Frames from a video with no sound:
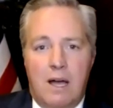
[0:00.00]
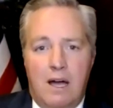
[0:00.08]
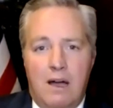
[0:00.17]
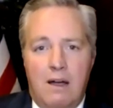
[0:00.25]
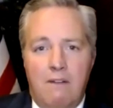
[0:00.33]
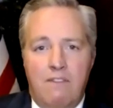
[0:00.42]

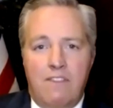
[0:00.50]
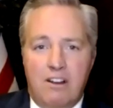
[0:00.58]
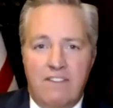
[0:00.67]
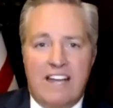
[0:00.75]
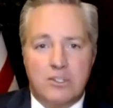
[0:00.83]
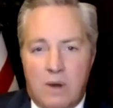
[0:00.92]

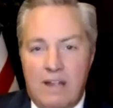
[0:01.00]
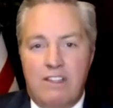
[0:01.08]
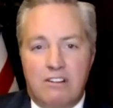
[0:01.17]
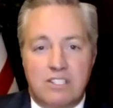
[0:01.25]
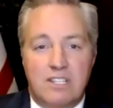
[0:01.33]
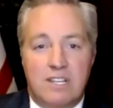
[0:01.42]
That's why
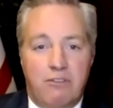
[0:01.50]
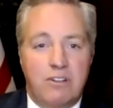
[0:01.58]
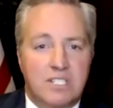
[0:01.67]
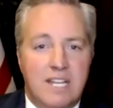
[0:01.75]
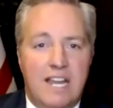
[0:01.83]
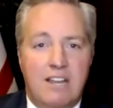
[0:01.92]
there's a
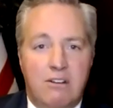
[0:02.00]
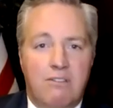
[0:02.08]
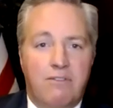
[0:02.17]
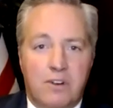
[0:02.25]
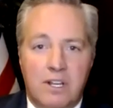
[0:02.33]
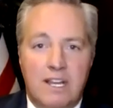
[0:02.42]
different
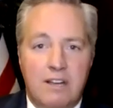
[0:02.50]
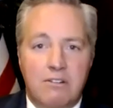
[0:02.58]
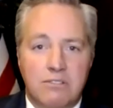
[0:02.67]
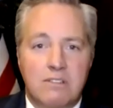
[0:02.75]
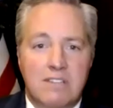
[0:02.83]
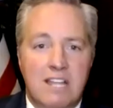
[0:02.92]
standard for
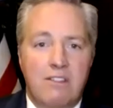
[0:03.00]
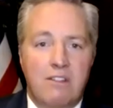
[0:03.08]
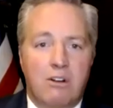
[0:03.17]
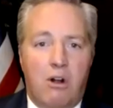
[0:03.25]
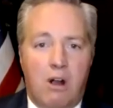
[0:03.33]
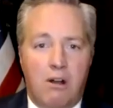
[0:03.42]
leaders than
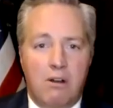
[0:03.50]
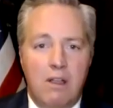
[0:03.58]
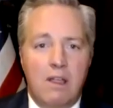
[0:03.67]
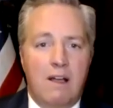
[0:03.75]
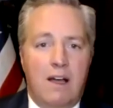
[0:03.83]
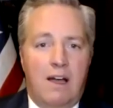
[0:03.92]
there are,
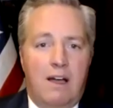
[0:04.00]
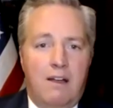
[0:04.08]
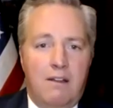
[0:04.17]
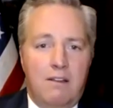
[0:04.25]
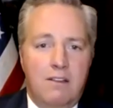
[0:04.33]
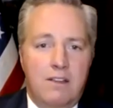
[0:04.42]

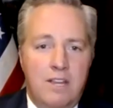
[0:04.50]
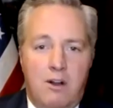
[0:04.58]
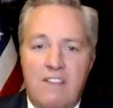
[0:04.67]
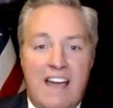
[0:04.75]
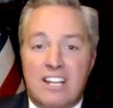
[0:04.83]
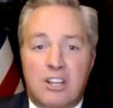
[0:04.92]
you
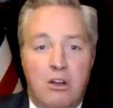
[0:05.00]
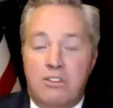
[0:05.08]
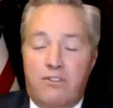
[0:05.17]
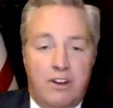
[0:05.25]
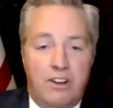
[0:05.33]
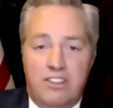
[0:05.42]
know, and that
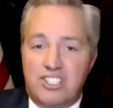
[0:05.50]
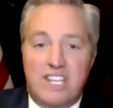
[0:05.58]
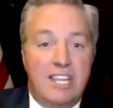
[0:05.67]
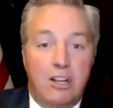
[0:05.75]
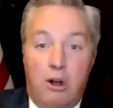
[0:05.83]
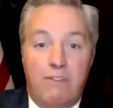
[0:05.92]
goes for the
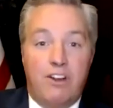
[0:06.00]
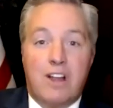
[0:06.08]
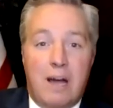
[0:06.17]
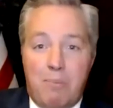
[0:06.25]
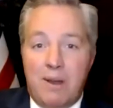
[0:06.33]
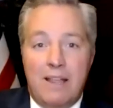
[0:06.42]
CEO of your
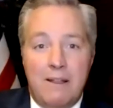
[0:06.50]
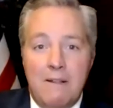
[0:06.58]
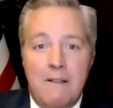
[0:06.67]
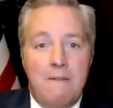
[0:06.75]
company.